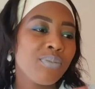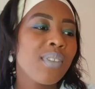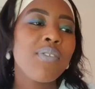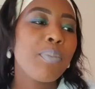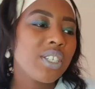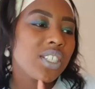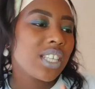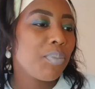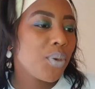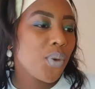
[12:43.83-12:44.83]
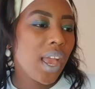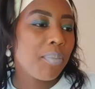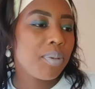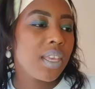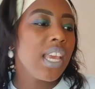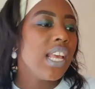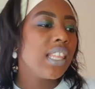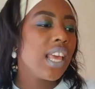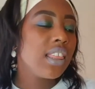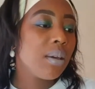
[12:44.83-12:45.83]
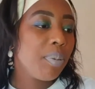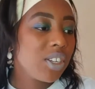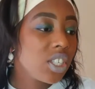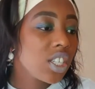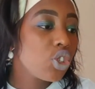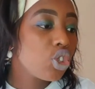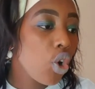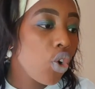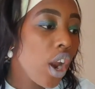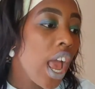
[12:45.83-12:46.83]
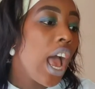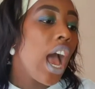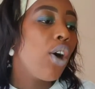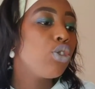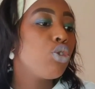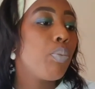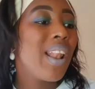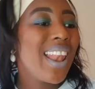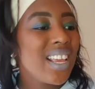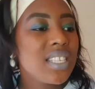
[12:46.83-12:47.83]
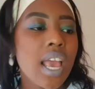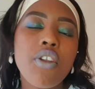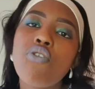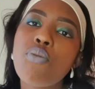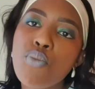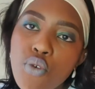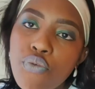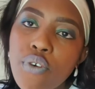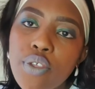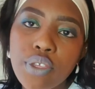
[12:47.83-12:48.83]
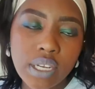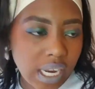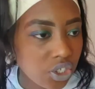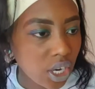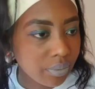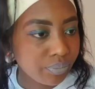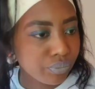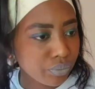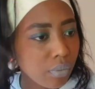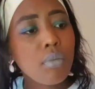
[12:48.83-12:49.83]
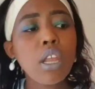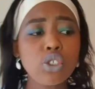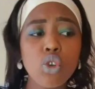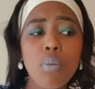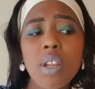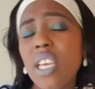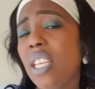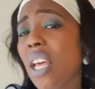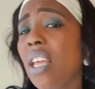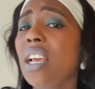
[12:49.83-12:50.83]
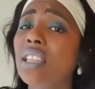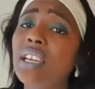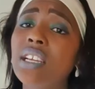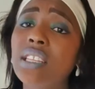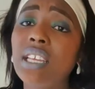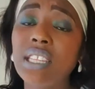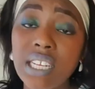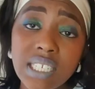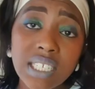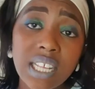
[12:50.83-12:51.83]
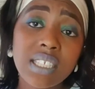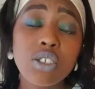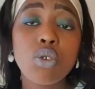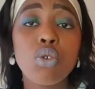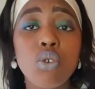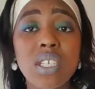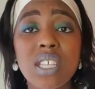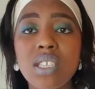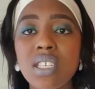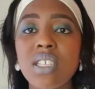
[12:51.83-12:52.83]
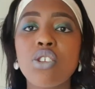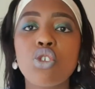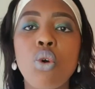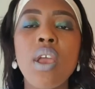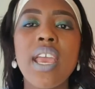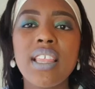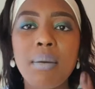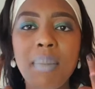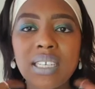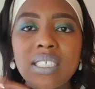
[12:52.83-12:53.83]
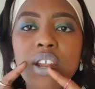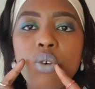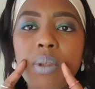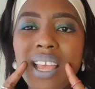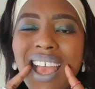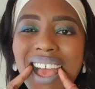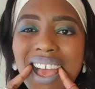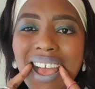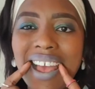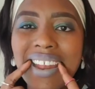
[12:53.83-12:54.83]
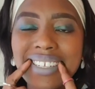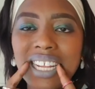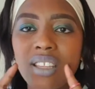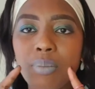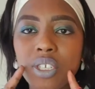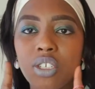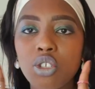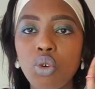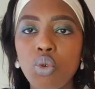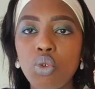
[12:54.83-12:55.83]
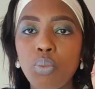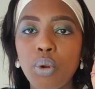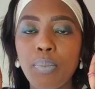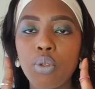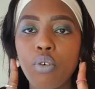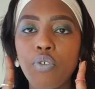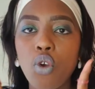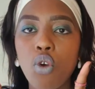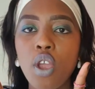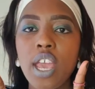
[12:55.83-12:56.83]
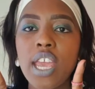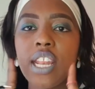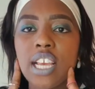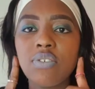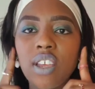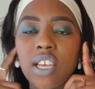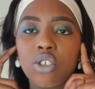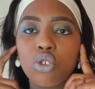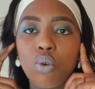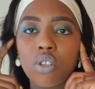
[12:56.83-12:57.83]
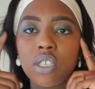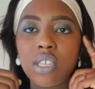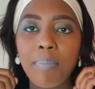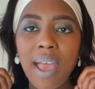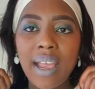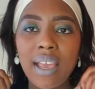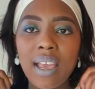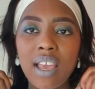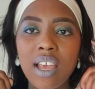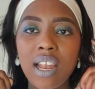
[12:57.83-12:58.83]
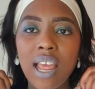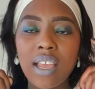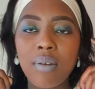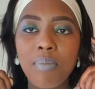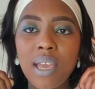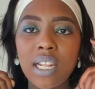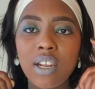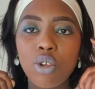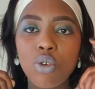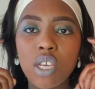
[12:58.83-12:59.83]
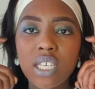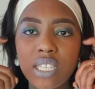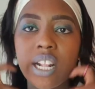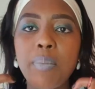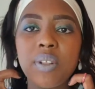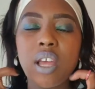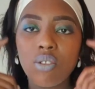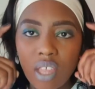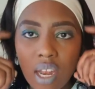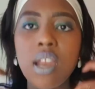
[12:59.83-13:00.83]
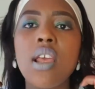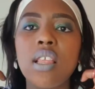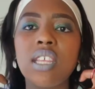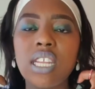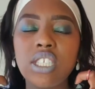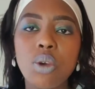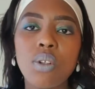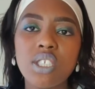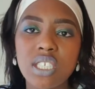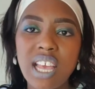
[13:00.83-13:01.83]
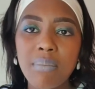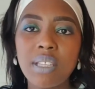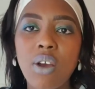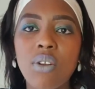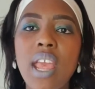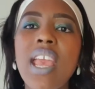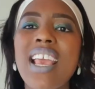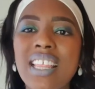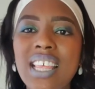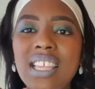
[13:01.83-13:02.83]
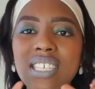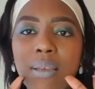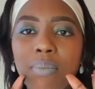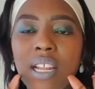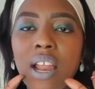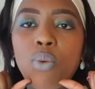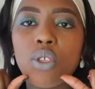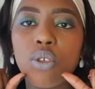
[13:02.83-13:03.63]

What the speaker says: The patient's happy, we're happy. Then the patient is shown how to place and remove the denture. So normally either the dentist does this, or you as the assistant. So in the maxilla, normally I like telling the patient, so you put both of your index fingers towards the back, like make little hookies, clip it down, then the denture will just come down there. Then the same thing now with your